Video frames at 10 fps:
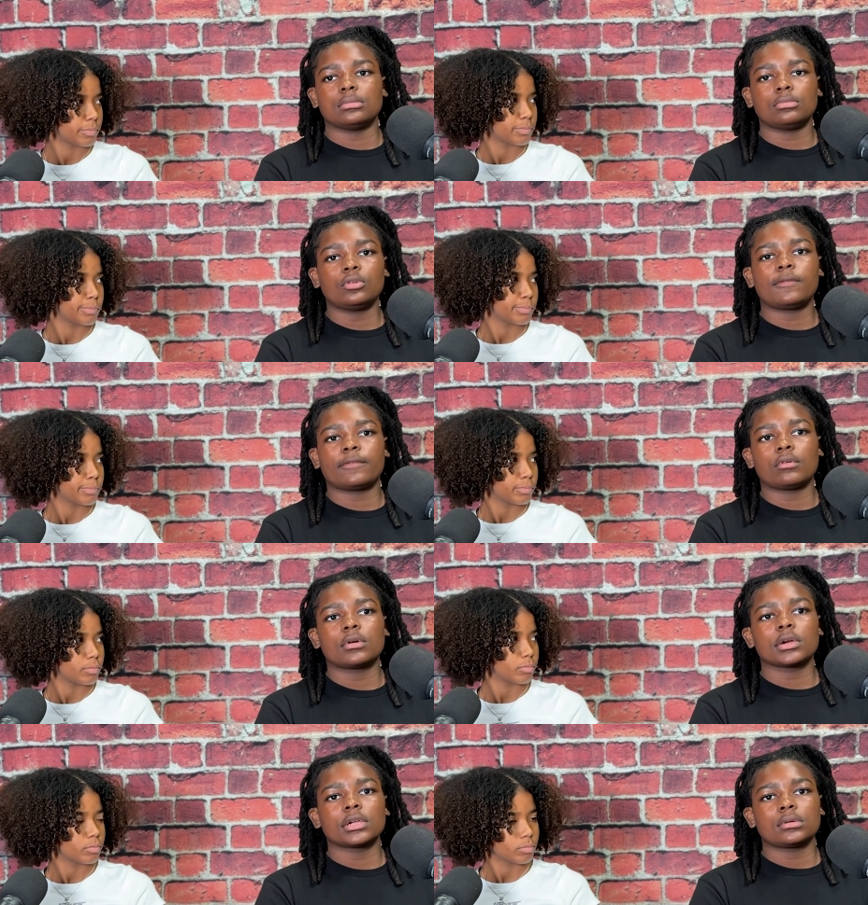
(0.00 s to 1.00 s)
Speaker 1: move
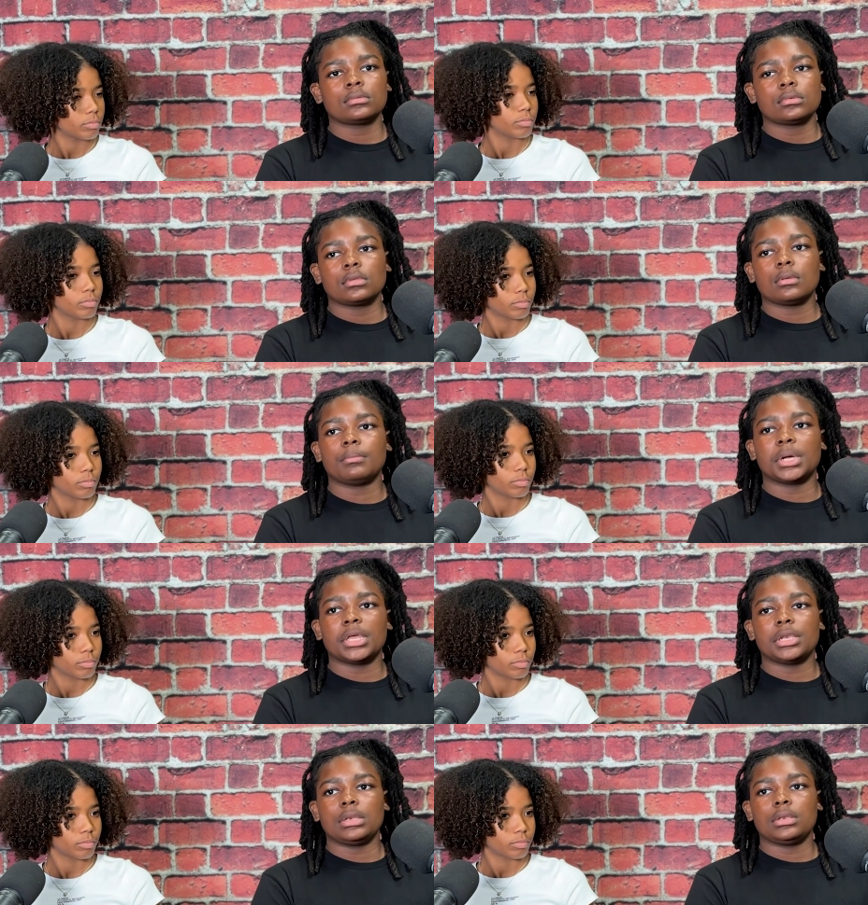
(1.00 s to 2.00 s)
forward,
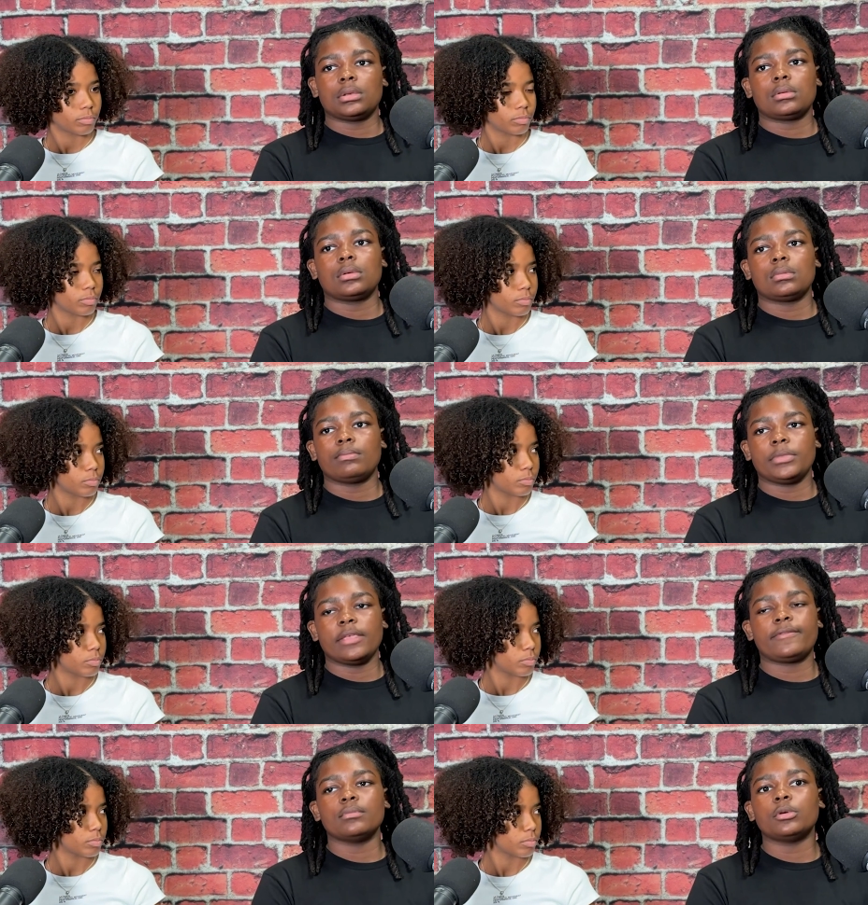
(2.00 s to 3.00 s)
but
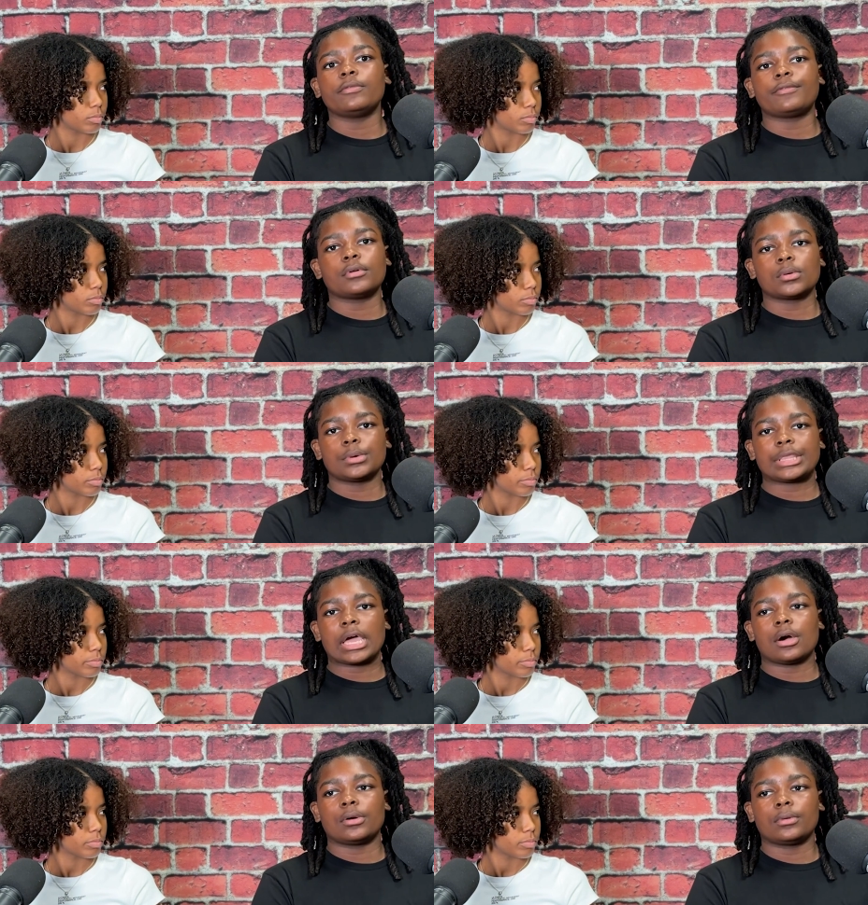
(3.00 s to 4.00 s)
if you move forward
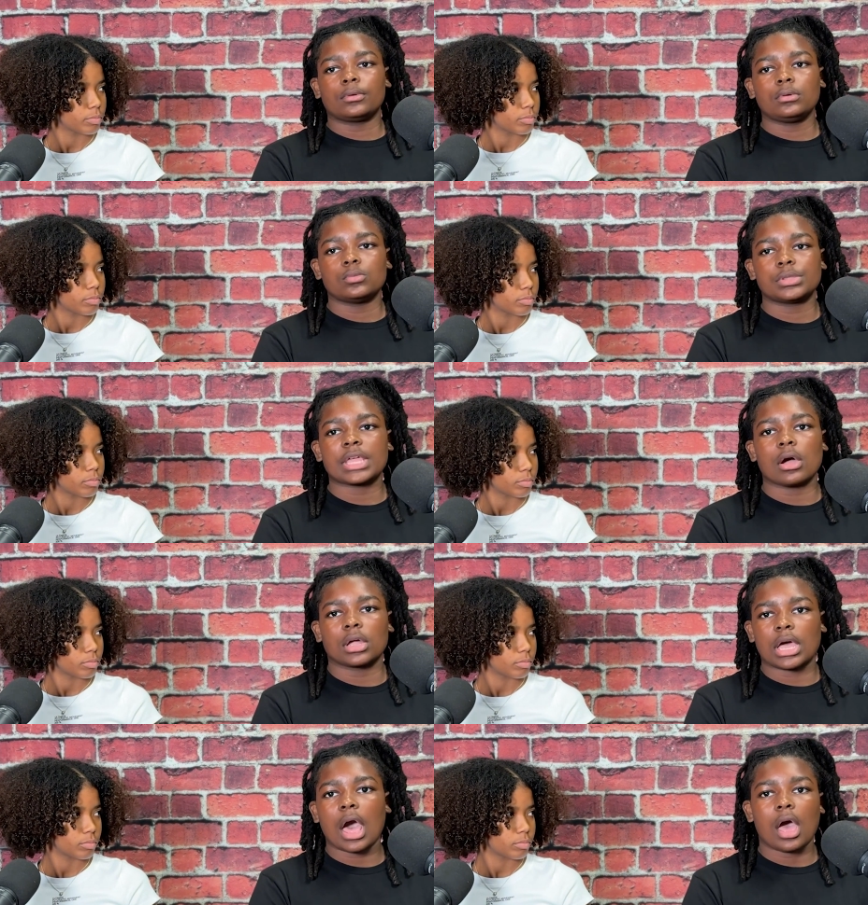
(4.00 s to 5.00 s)
without without
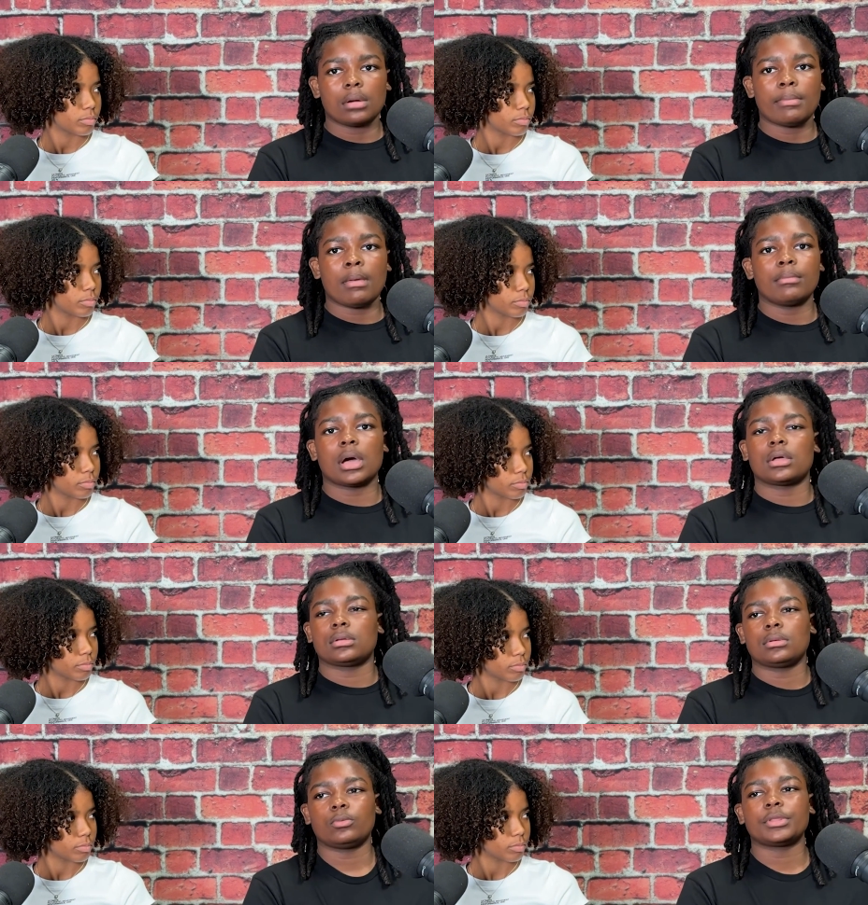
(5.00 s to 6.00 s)
God by
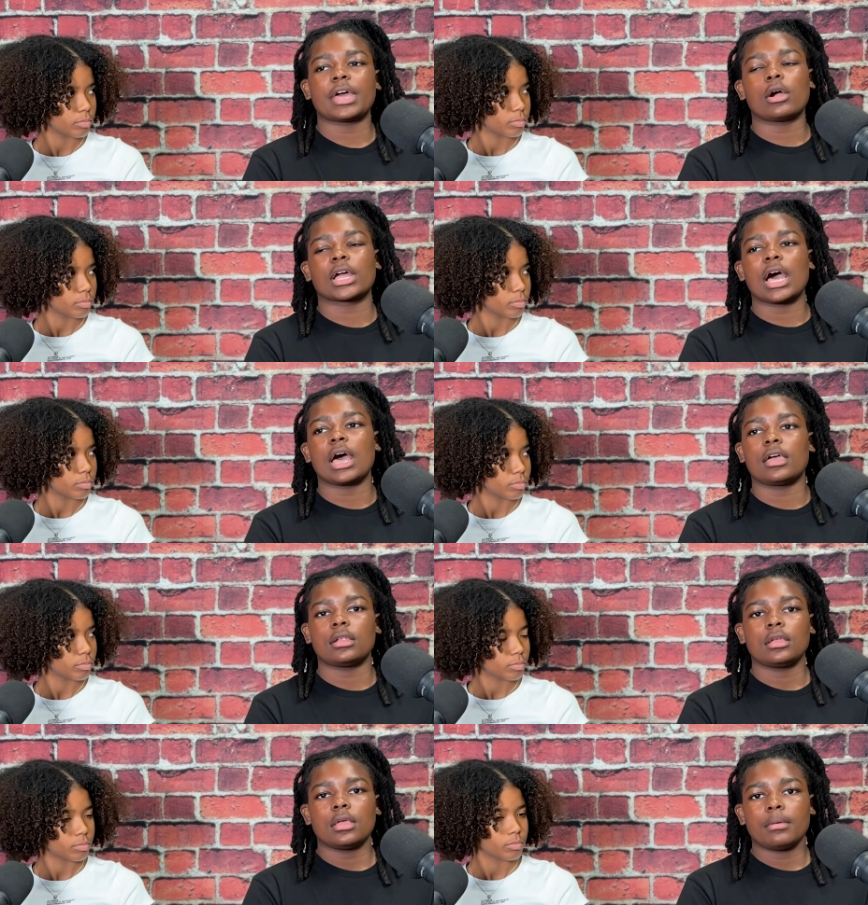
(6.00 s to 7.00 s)
without God
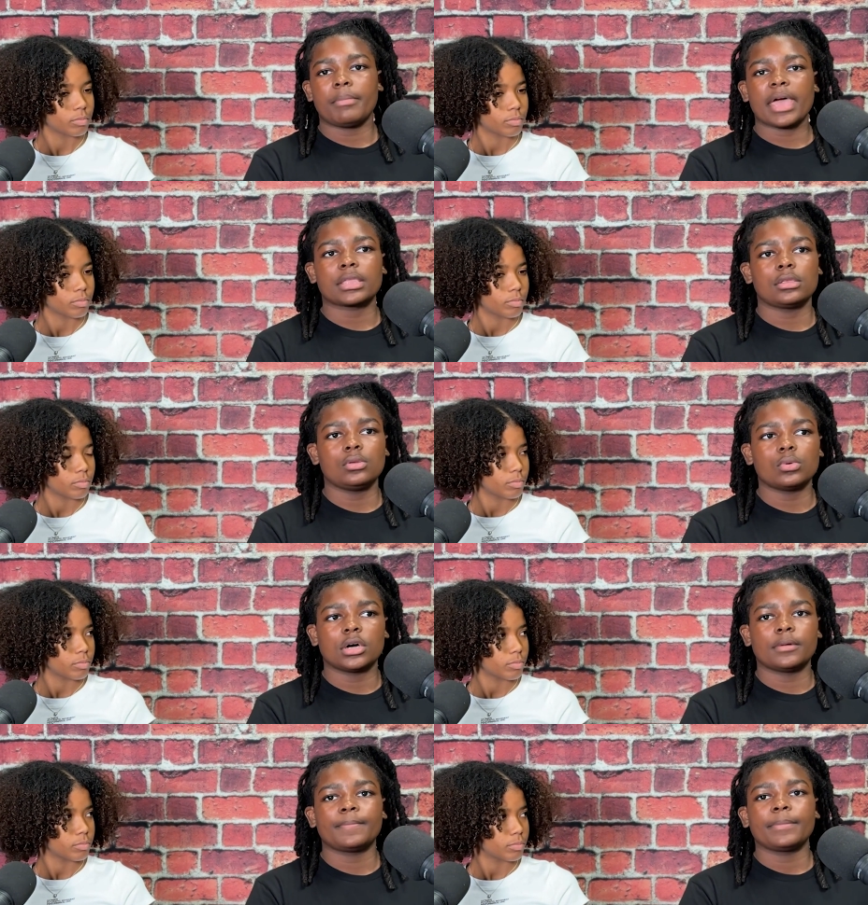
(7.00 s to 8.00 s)
backing you
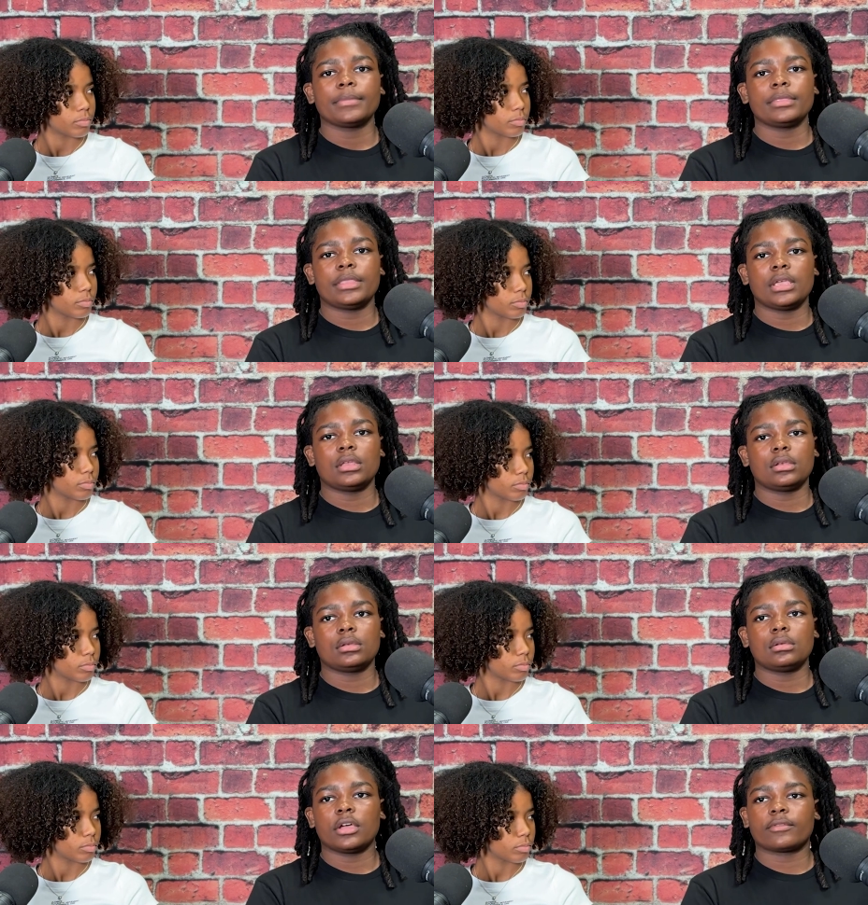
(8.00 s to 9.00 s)
up,
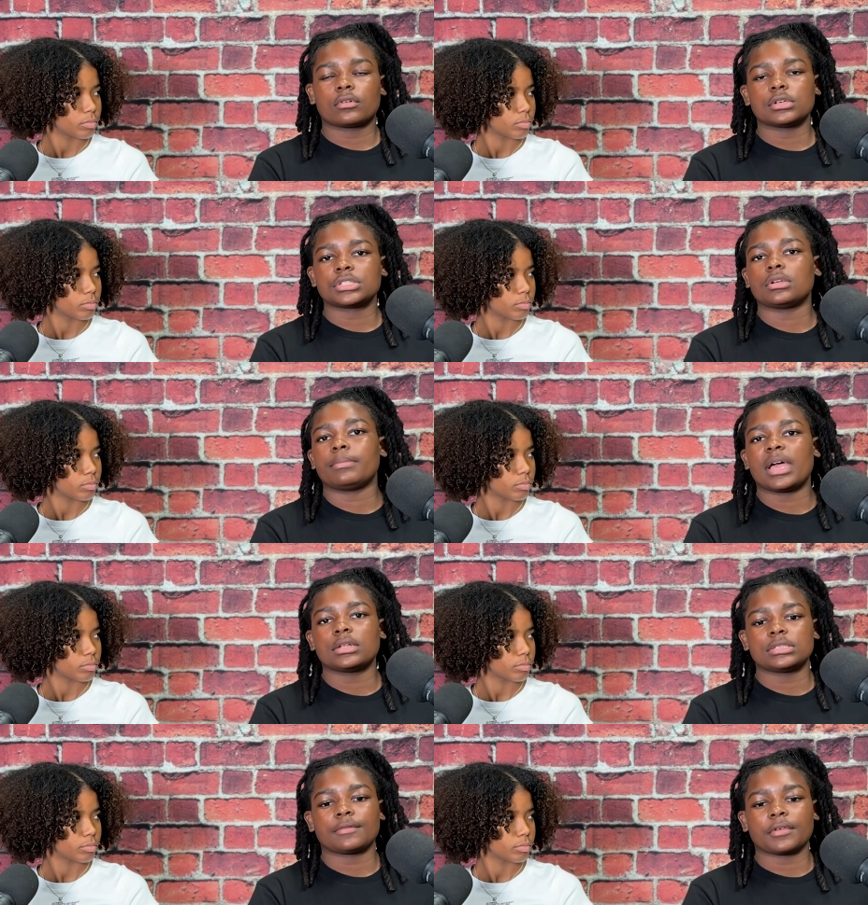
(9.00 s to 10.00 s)
then of course you're bound
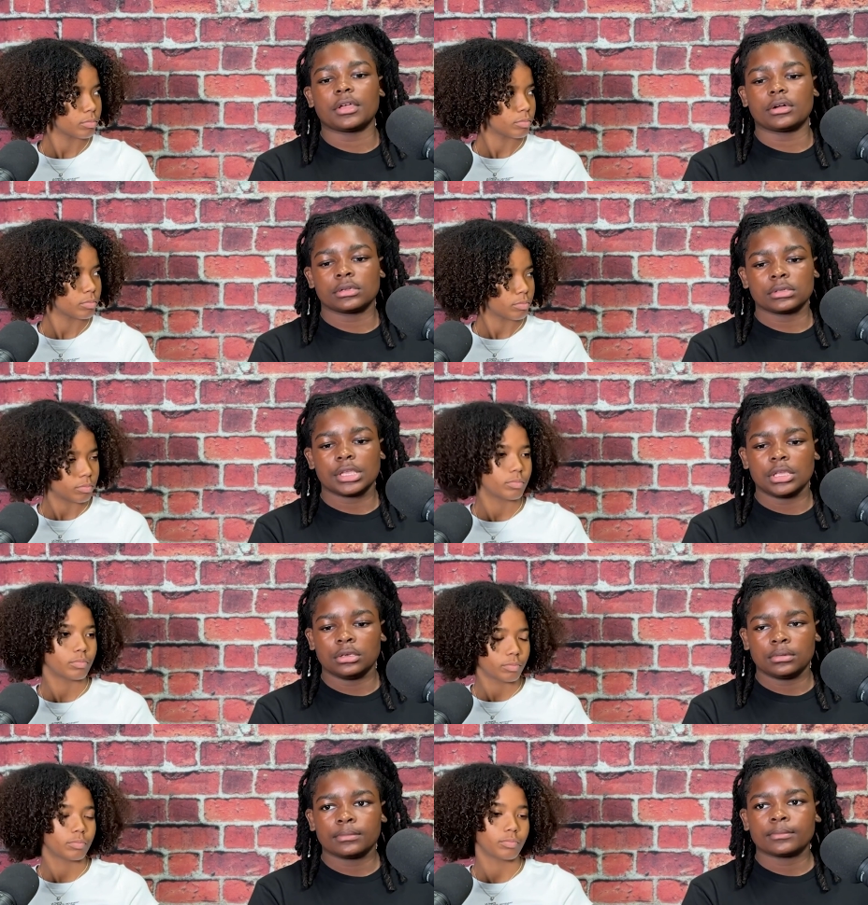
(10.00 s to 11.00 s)
to fail
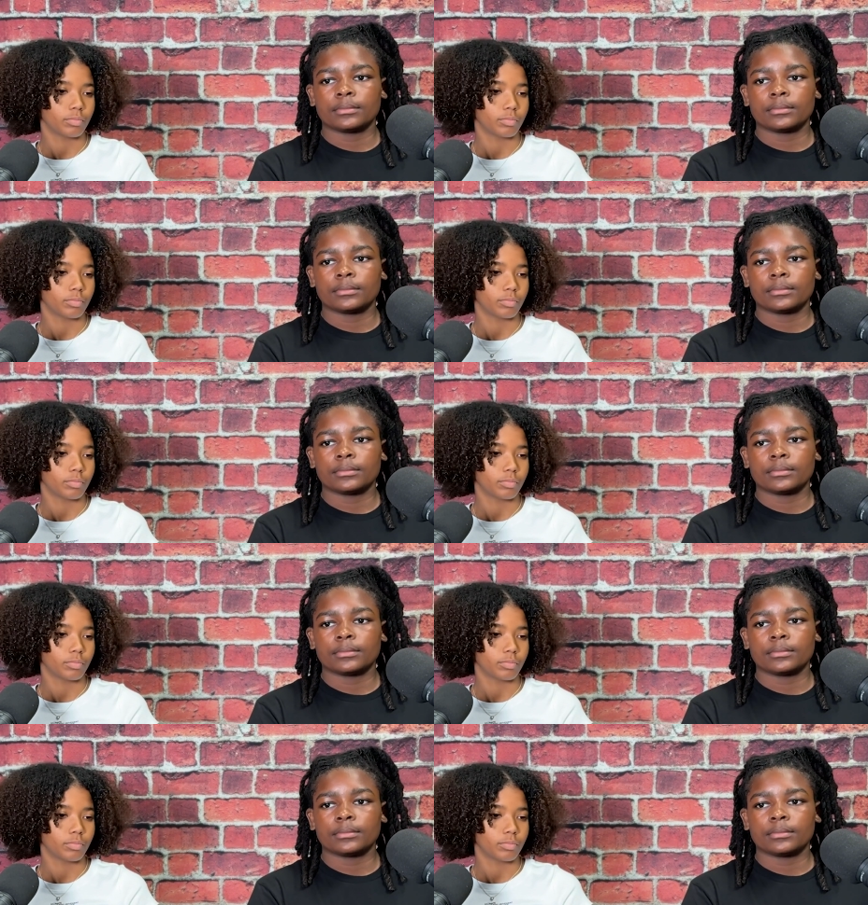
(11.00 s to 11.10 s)
and